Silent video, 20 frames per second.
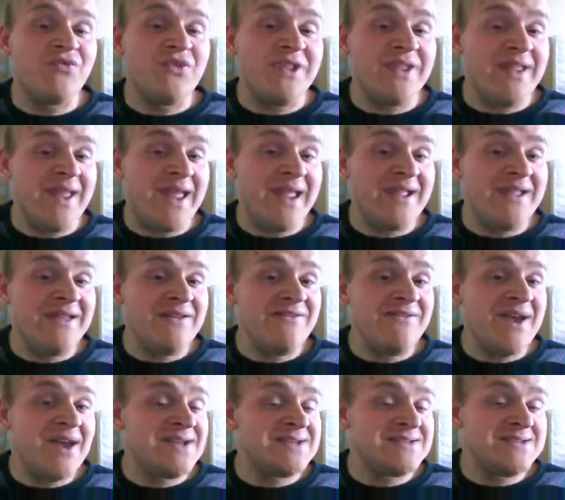the
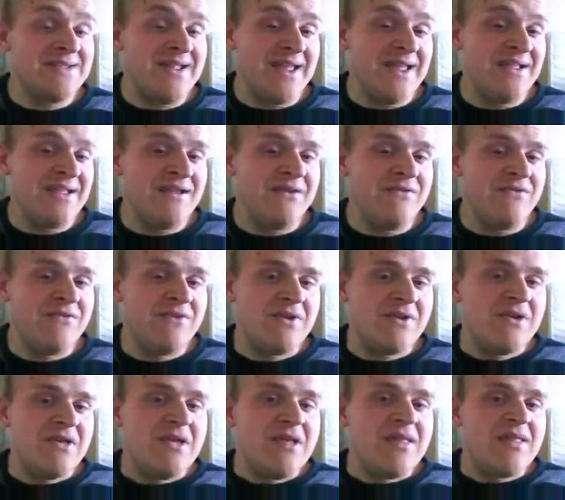negative as a negative,
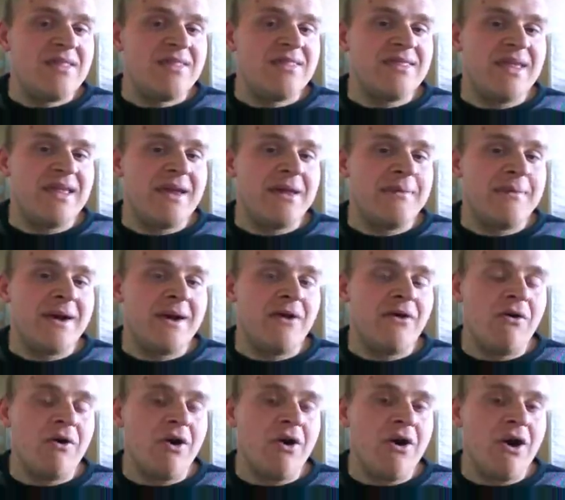think
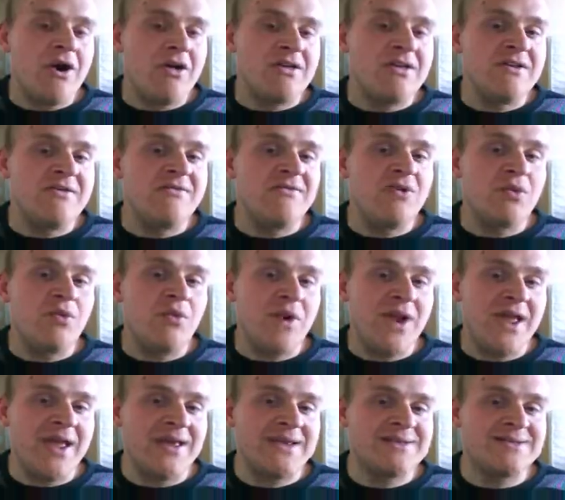about all of the
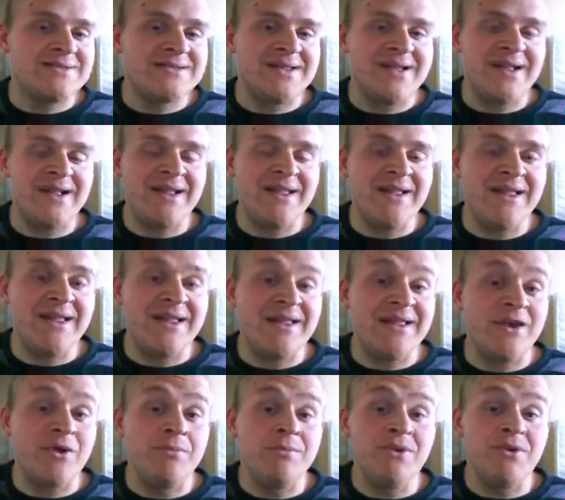ways that it
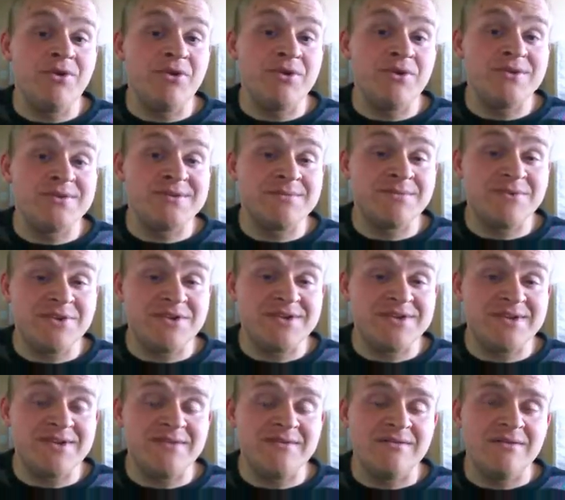can help you grow as a
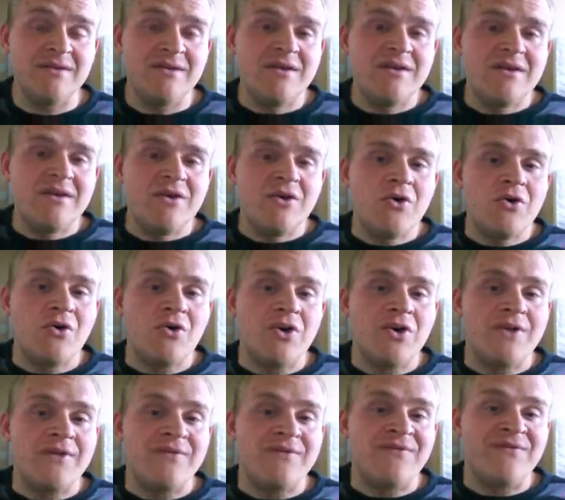person
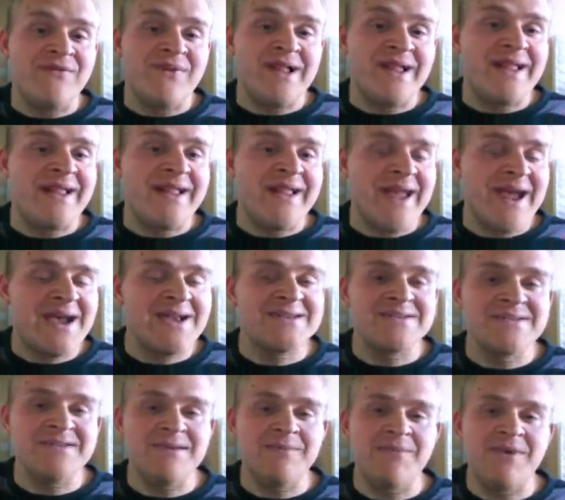or that it
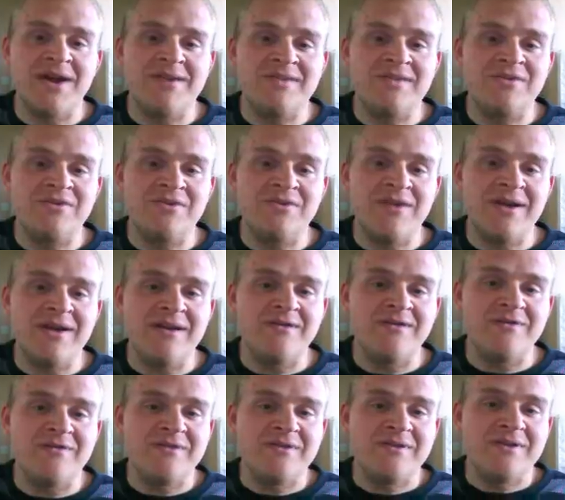has an impact on your life.
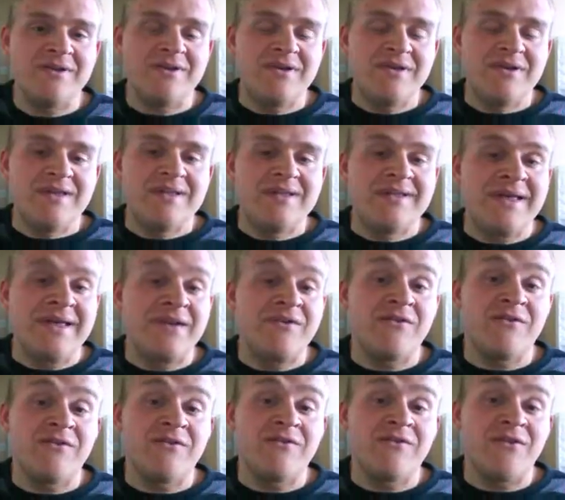Like,
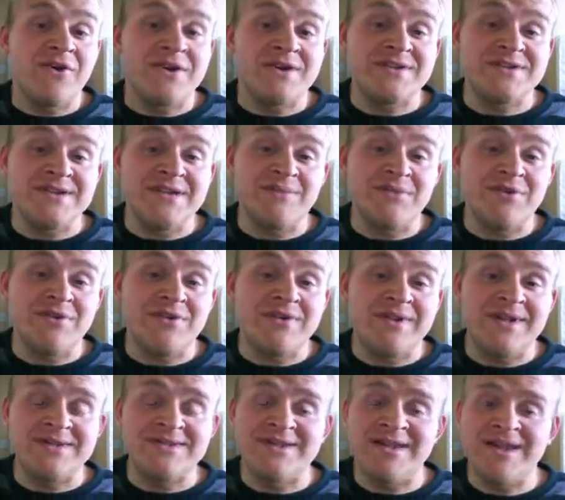for example,
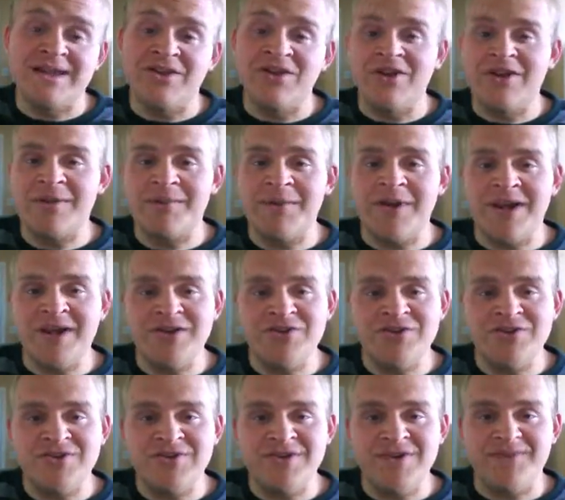let's take a look at my
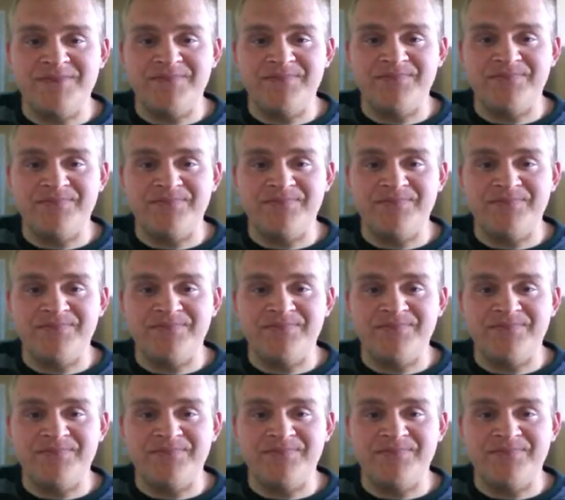injury.